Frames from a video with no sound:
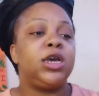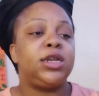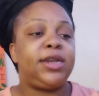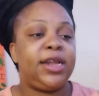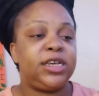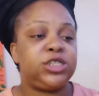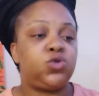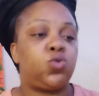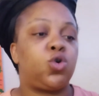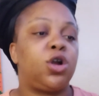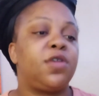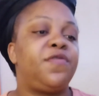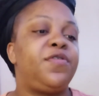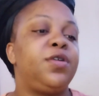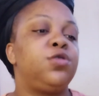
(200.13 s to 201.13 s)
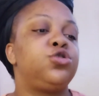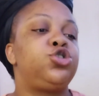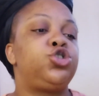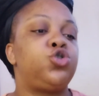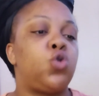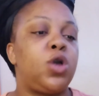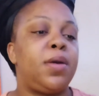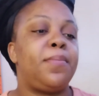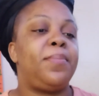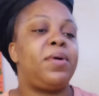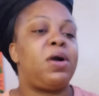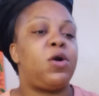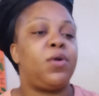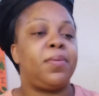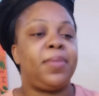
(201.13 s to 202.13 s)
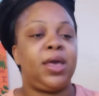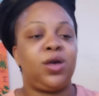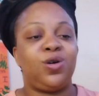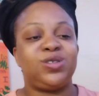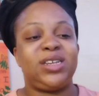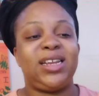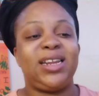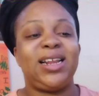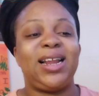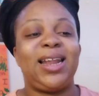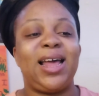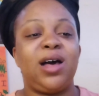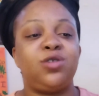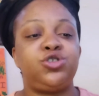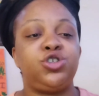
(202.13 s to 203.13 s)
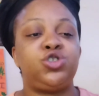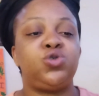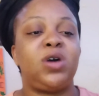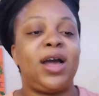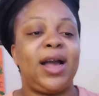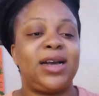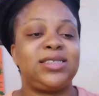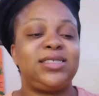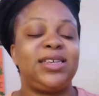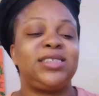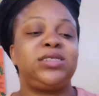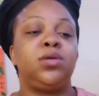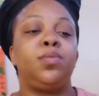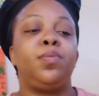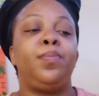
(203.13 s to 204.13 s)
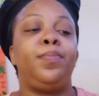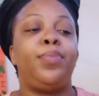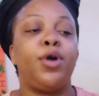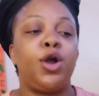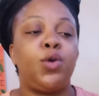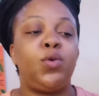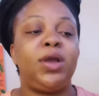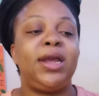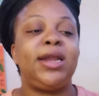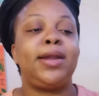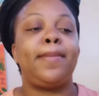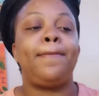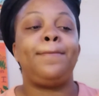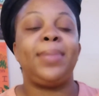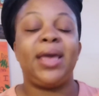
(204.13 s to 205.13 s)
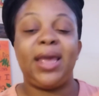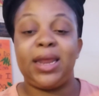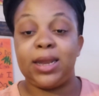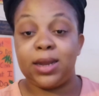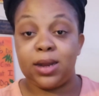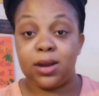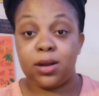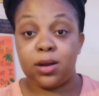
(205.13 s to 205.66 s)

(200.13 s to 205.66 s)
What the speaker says: This work feels so empowering because it allows you to access buried pain